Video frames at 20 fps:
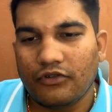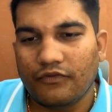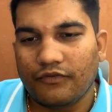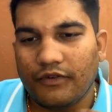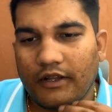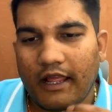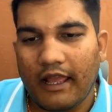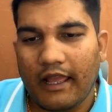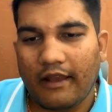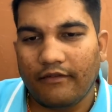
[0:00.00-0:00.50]
so
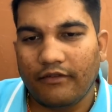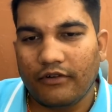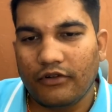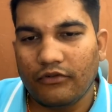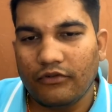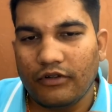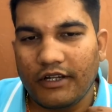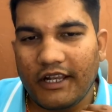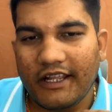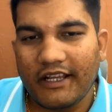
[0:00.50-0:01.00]
one have
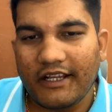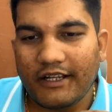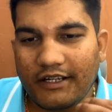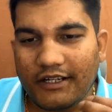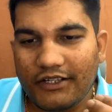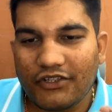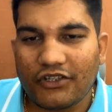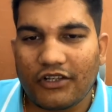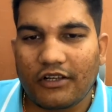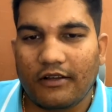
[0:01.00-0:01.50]
to take
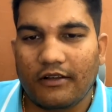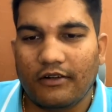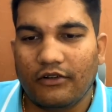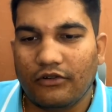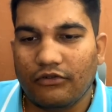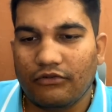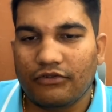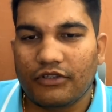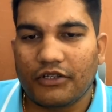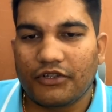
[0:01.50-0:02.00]
risk
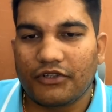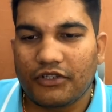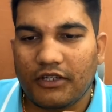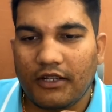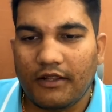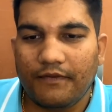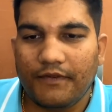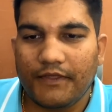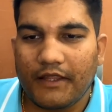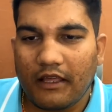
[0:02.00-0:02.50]
to
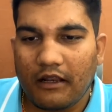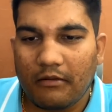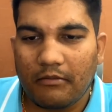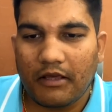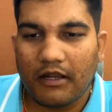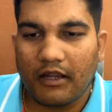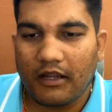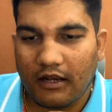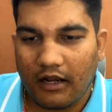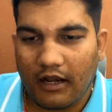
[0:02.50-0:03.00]
sustain their
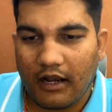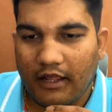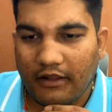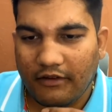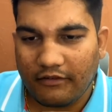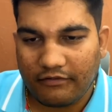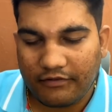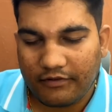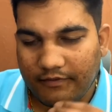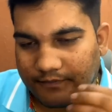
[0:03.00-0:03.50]
marital
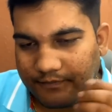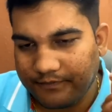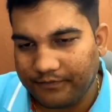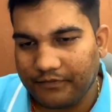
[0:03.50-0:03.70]
life.